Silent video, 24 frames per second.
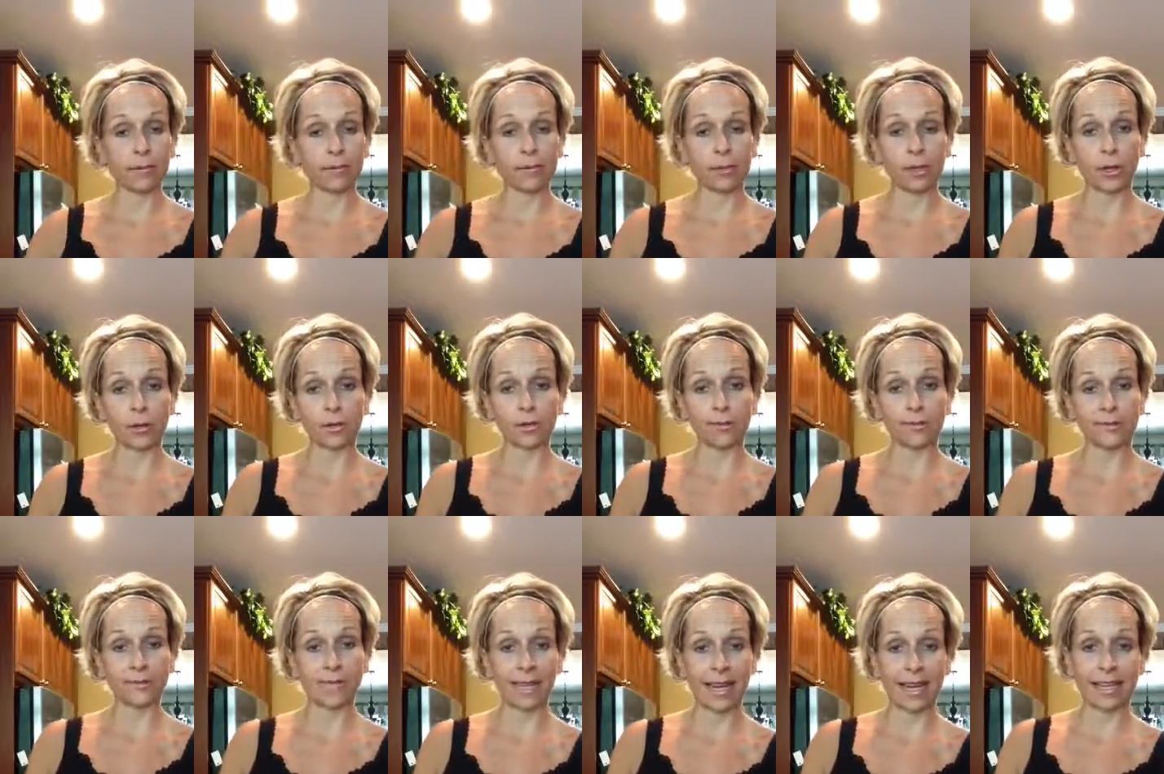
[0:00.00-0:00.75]
So
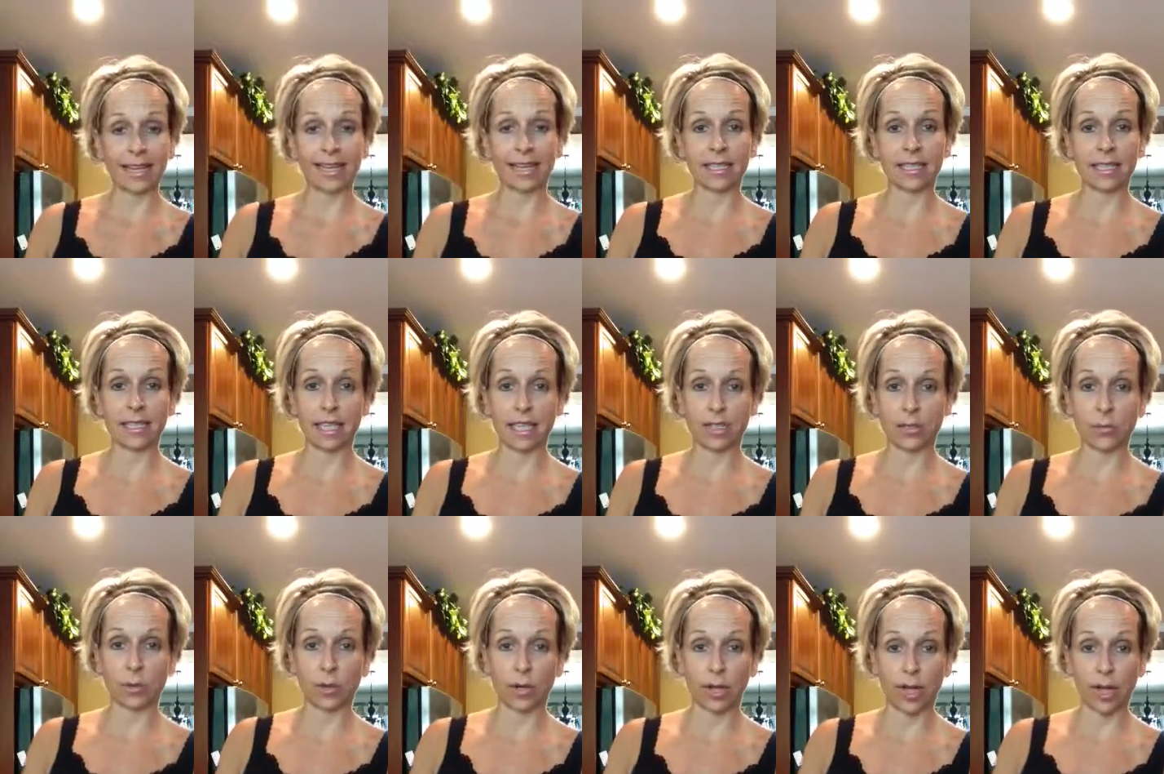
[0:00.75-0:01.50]
kind of takes the
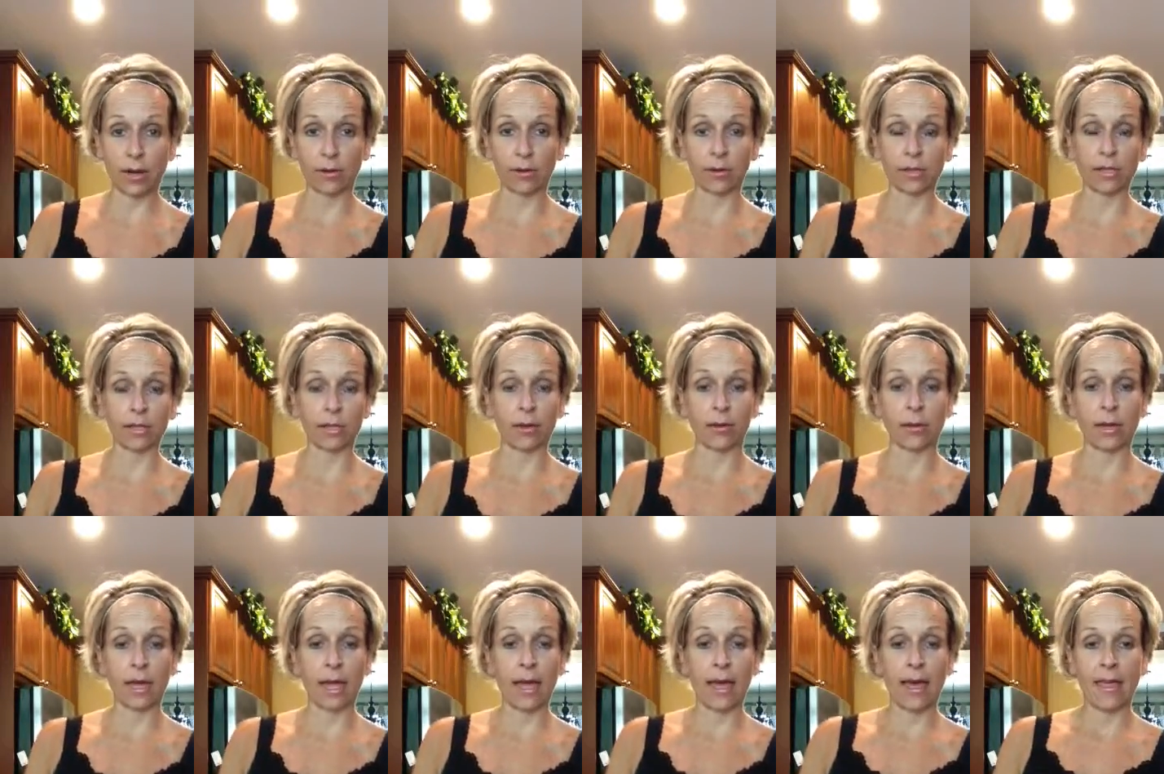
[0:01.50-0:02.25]
guesswork out. So
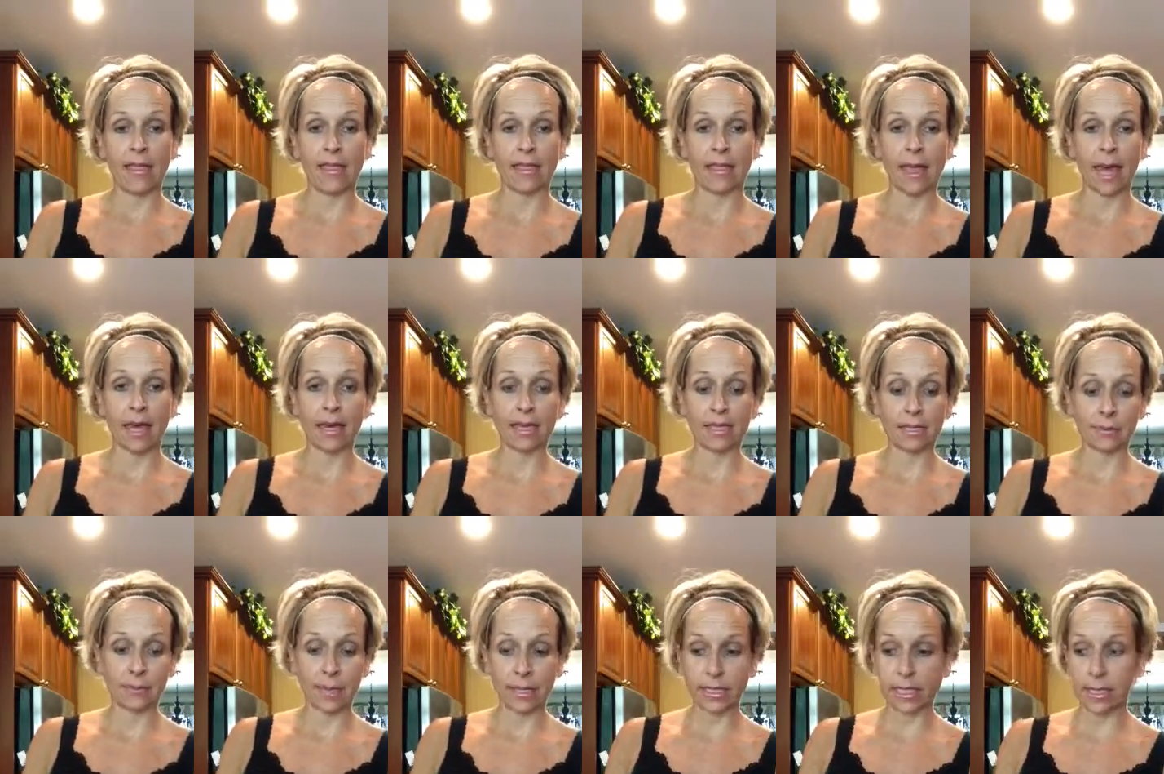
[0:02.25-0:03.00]
that
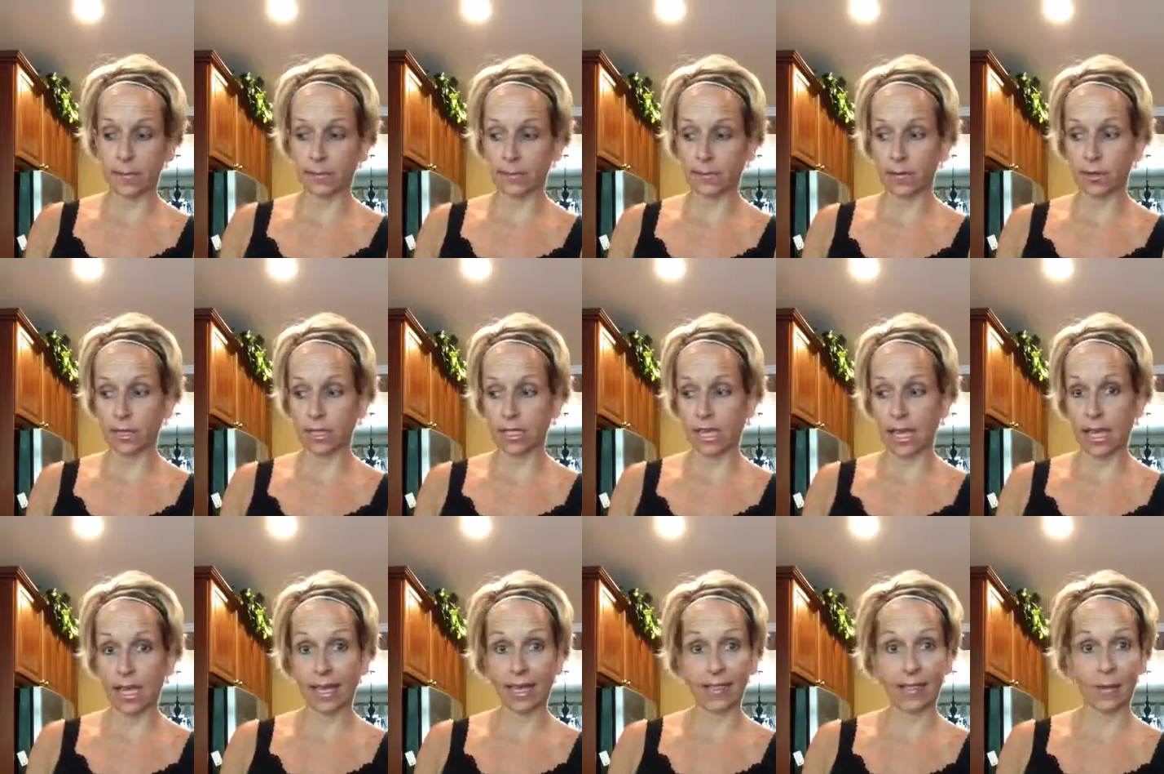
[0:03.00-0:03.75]
is my tip for the
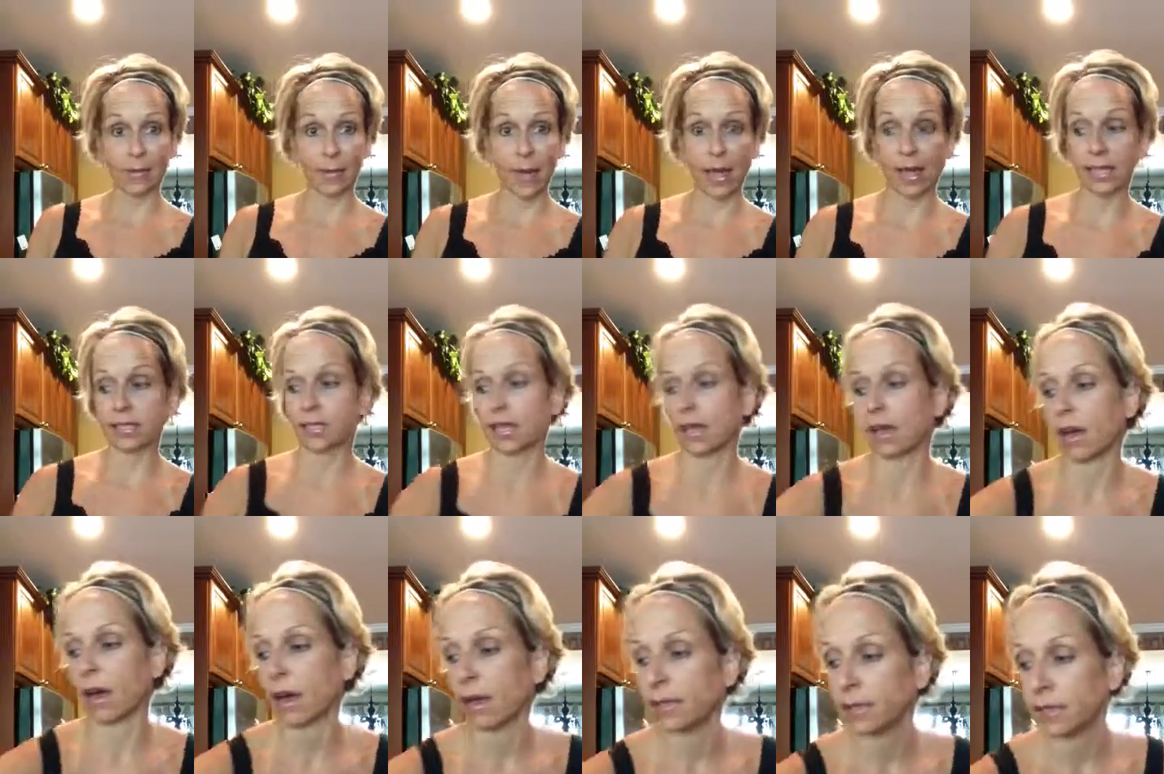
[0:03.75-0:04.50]
day. And the bags I
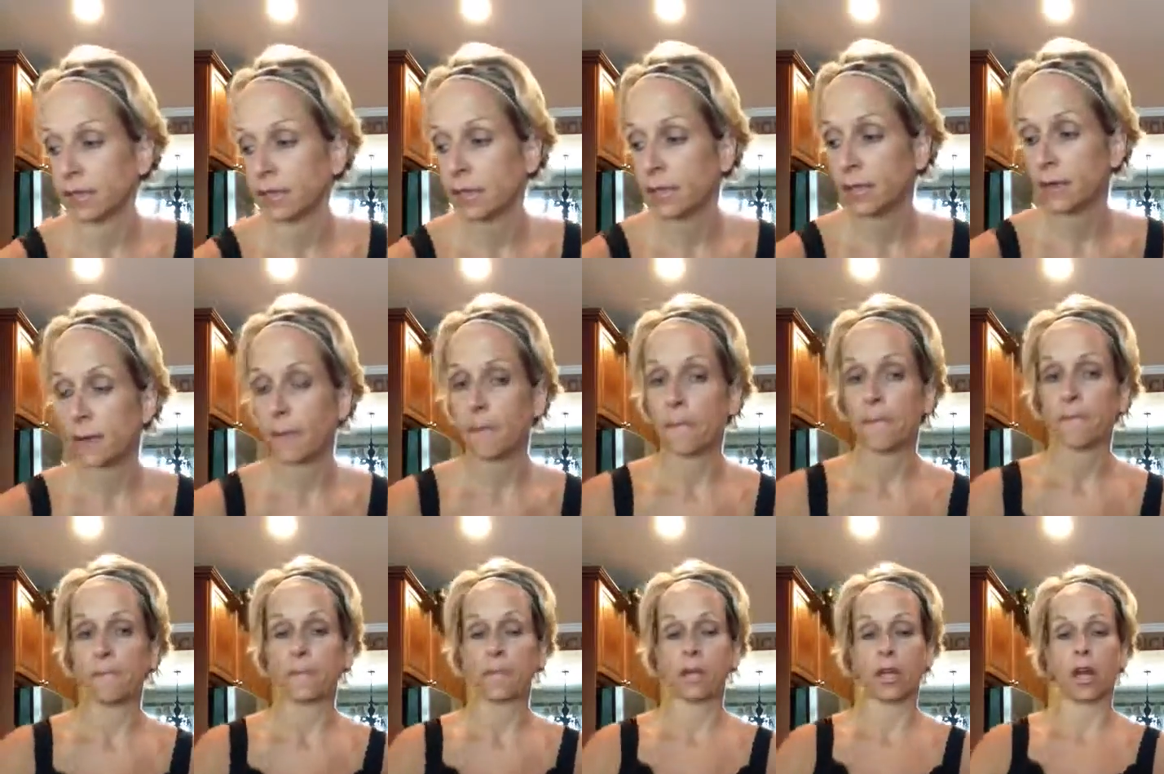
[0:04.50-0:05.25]
got
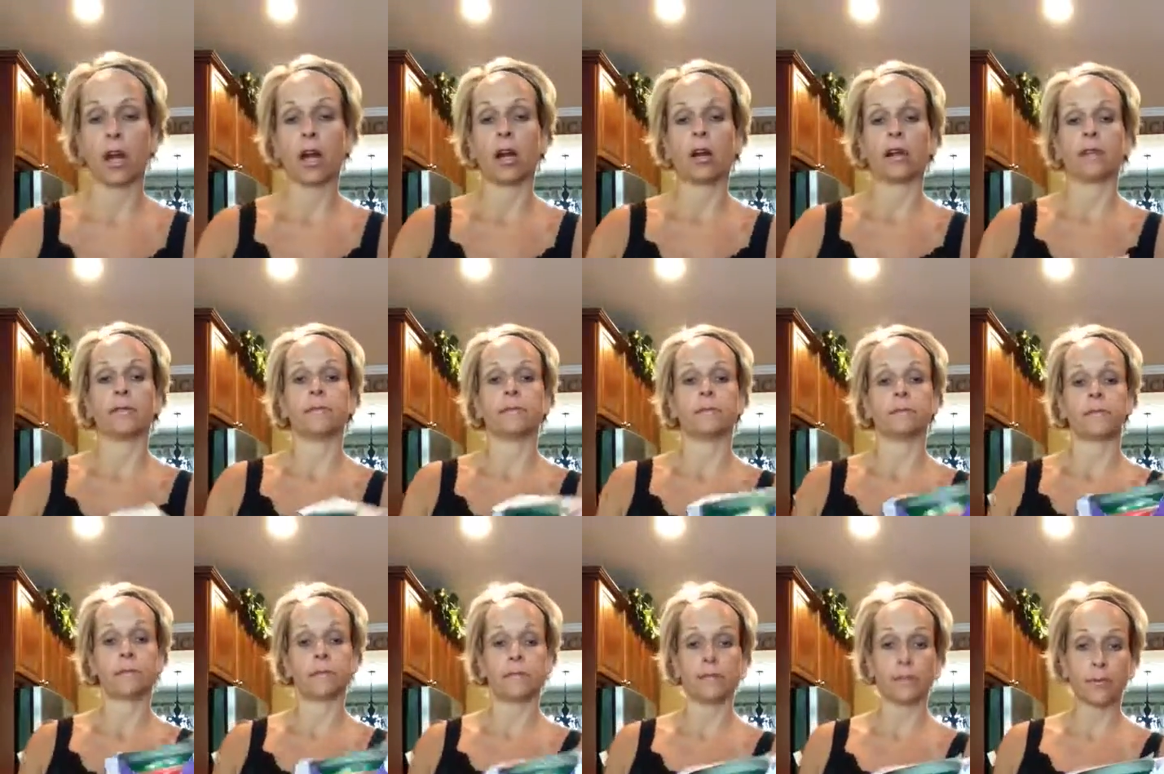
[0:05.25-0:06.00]
are
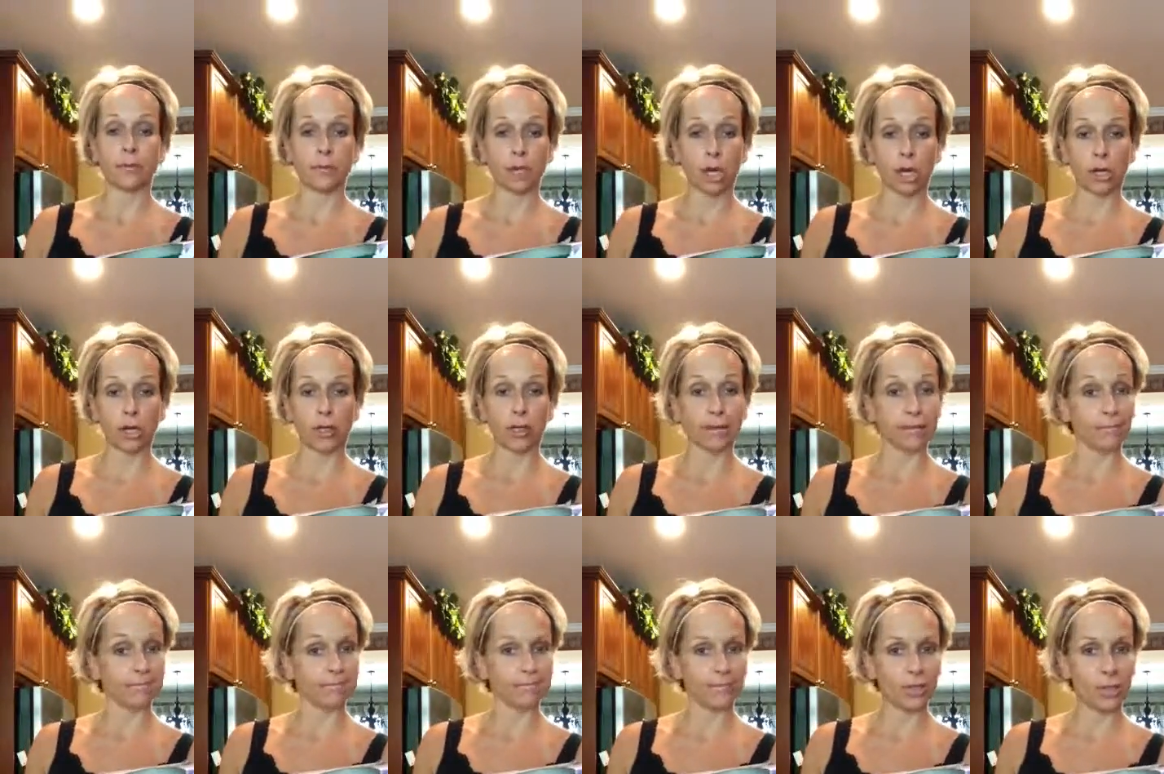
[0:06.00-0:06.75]
from Target.
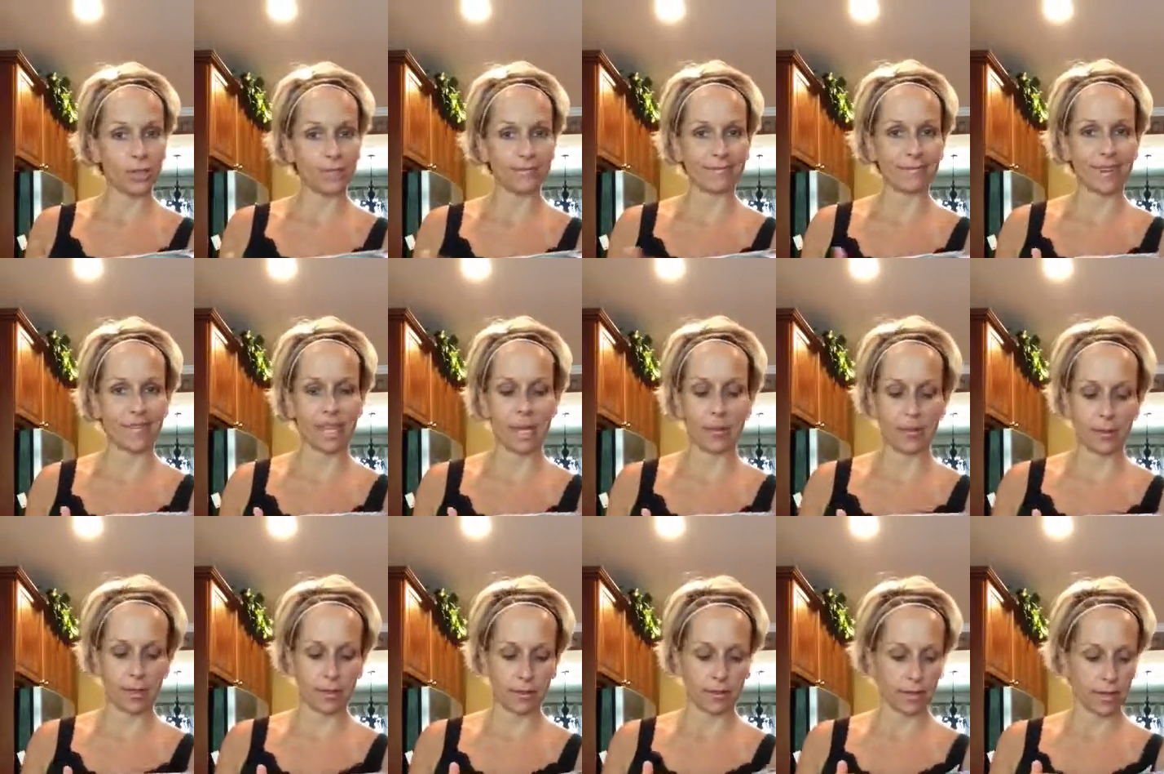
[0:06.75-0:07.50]
So they come
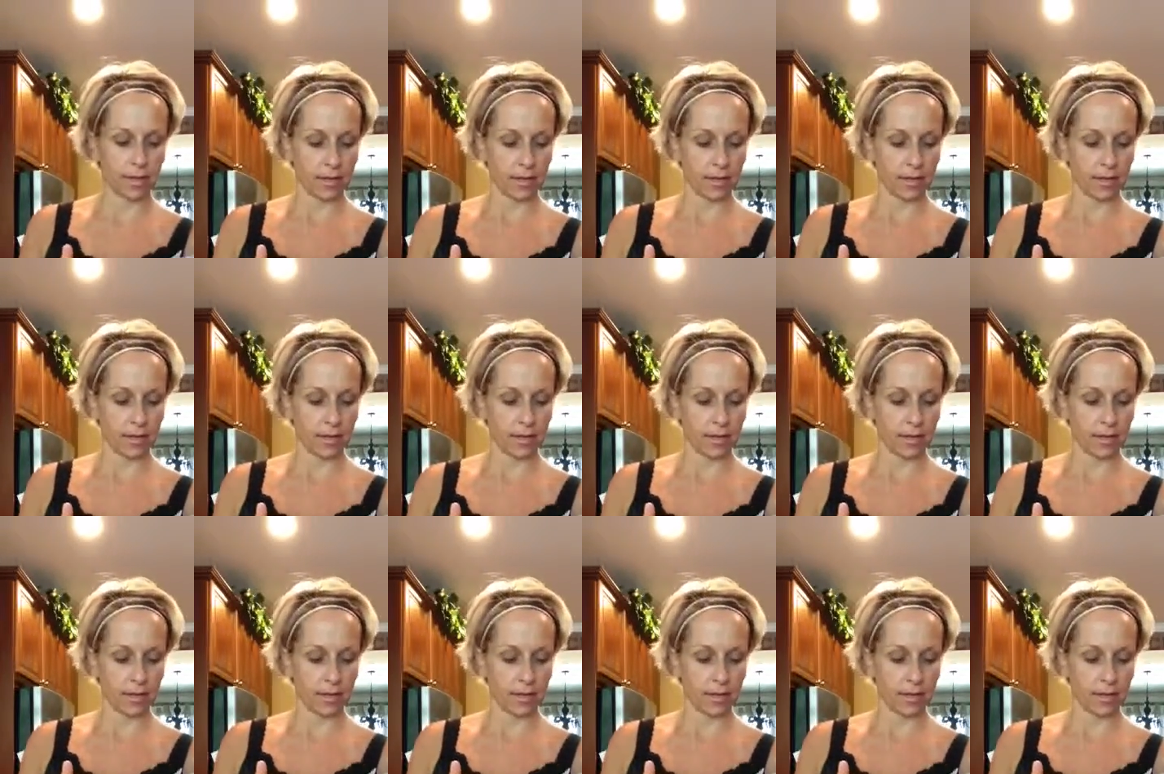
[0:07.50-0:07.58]
in